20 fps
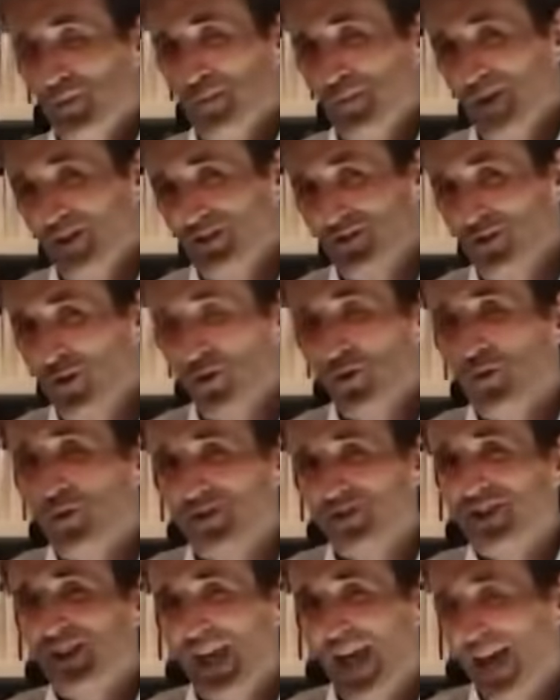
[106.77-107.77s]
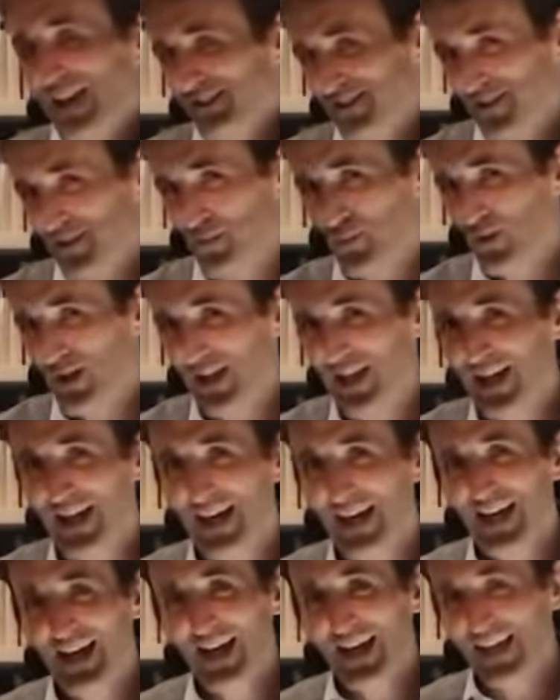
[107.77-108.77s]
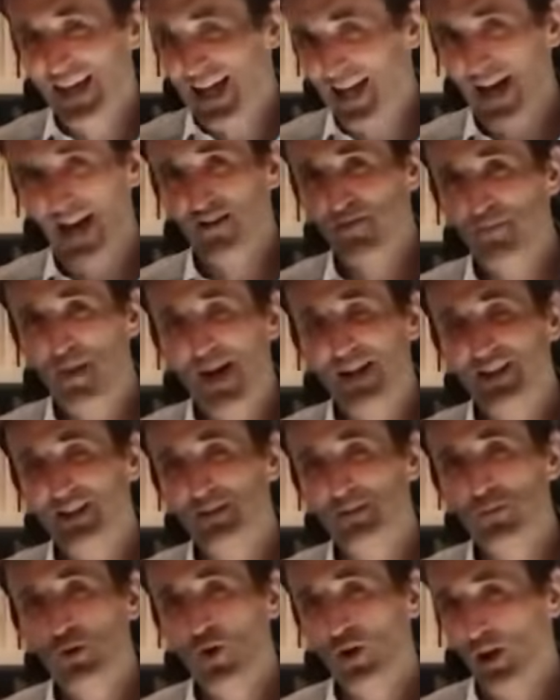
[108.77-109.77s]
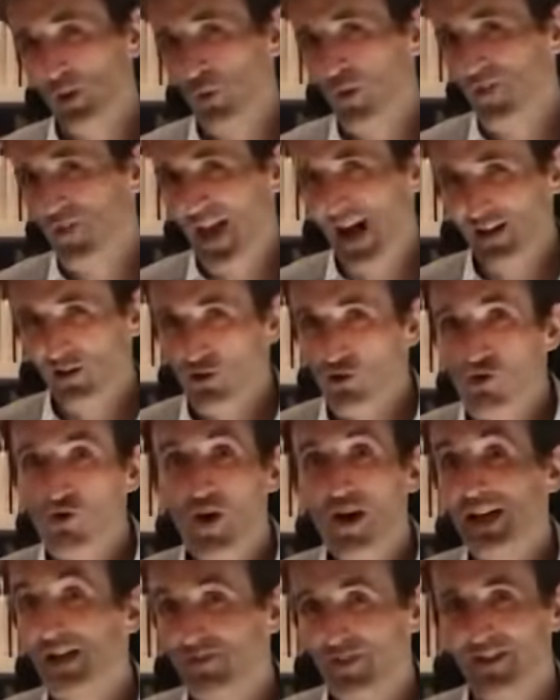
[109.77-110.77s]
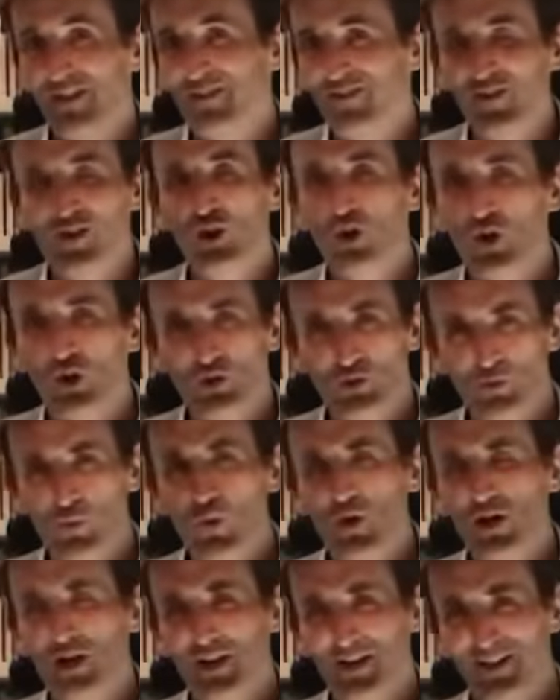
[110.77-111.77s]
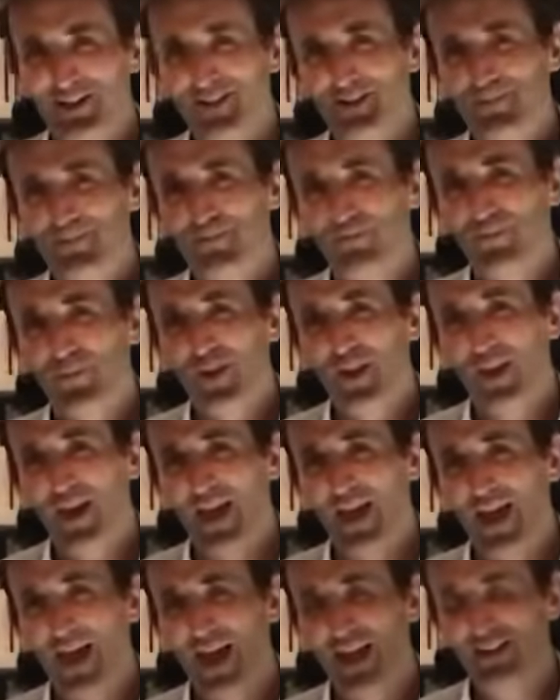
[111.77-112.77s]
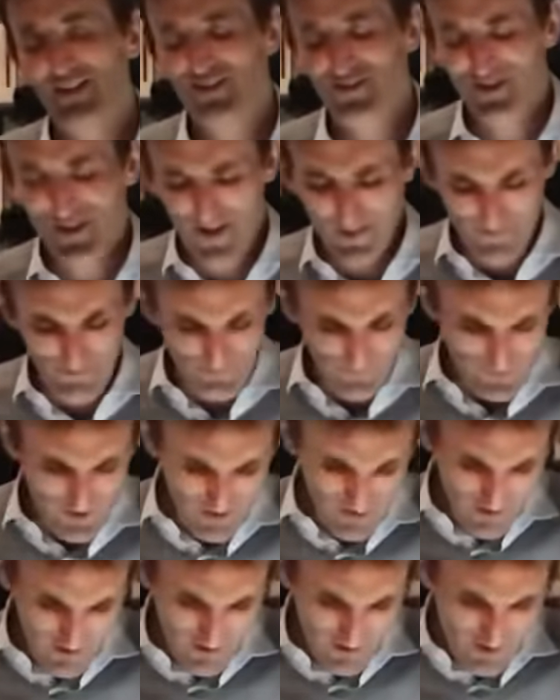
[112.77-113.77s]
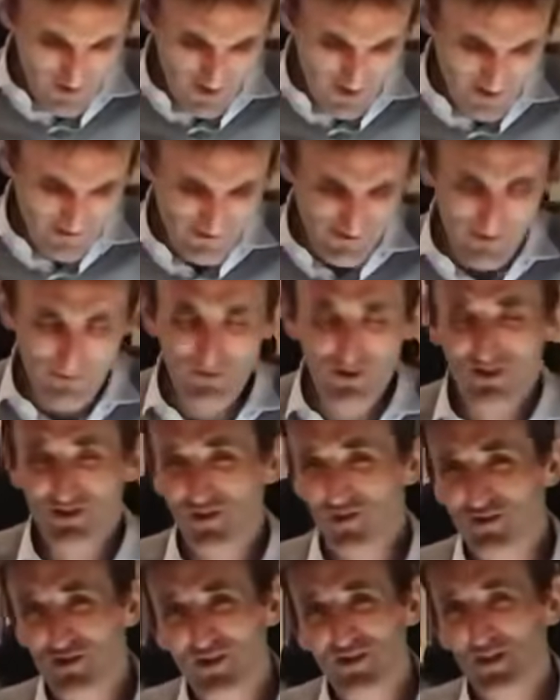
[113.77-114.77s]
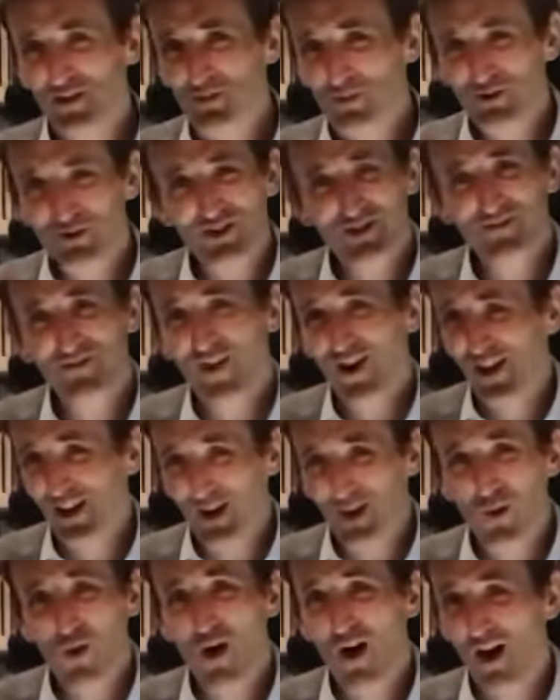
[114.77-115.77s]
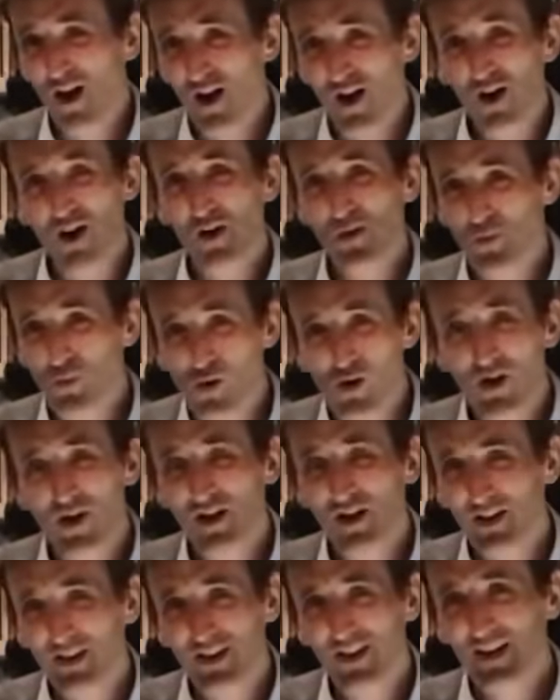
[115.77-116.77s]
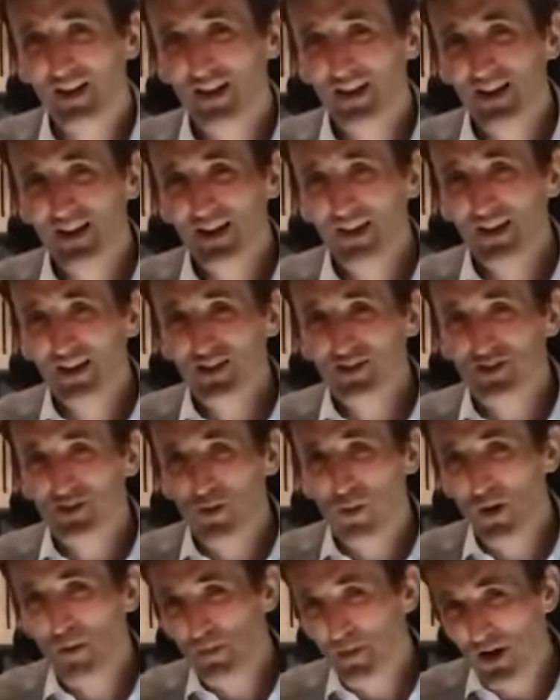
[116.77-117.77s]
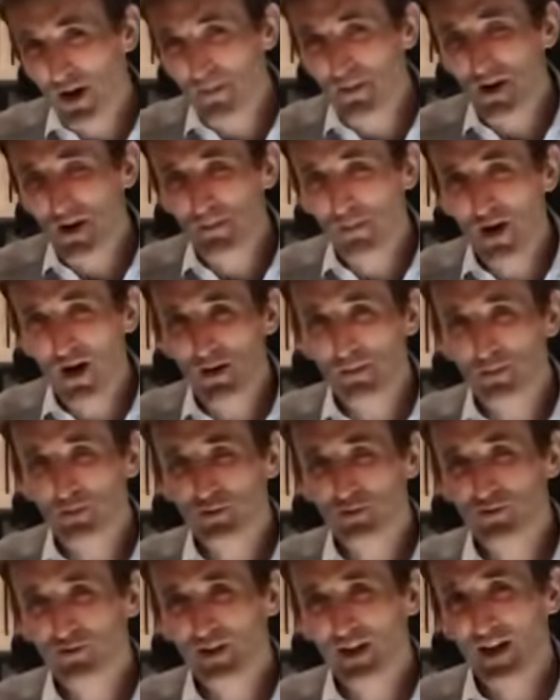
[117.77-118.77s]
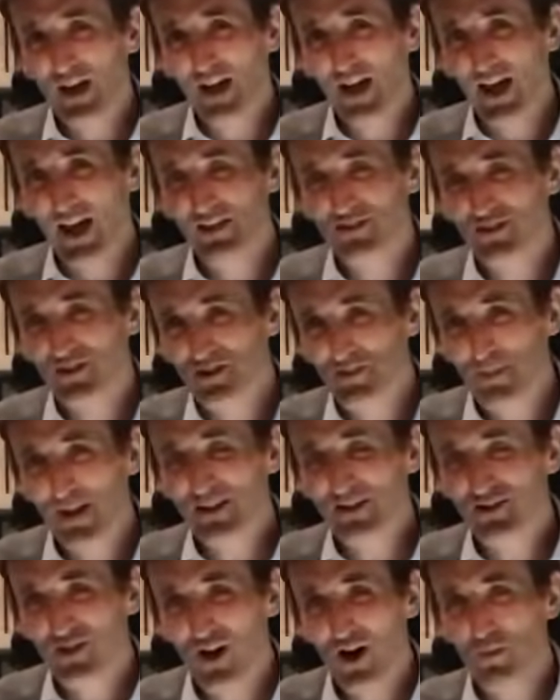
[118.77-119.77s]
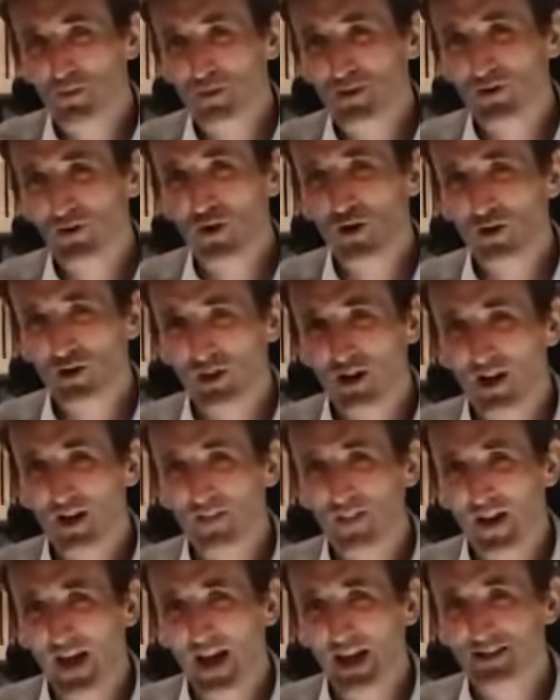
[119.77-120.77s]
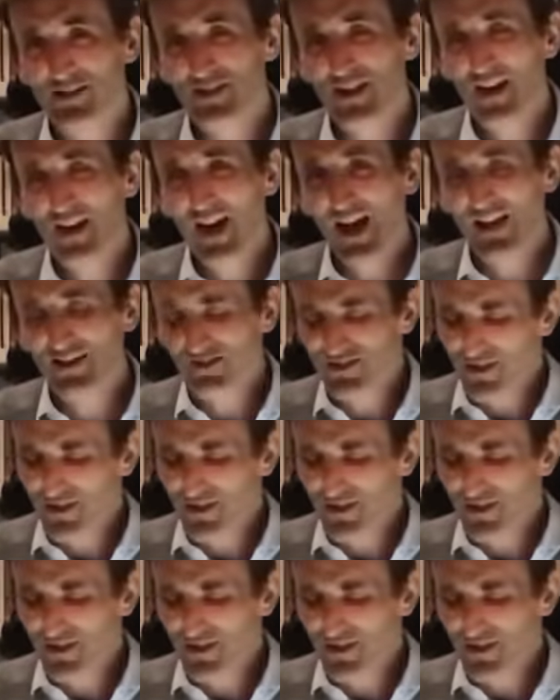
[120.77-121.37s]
It's not always the case that we get out of bed in the morning with that craving for God's word. And um, uh, sometimes the truth is, we just find it quite hard work to open up our Bibles and to spend time with God like that. And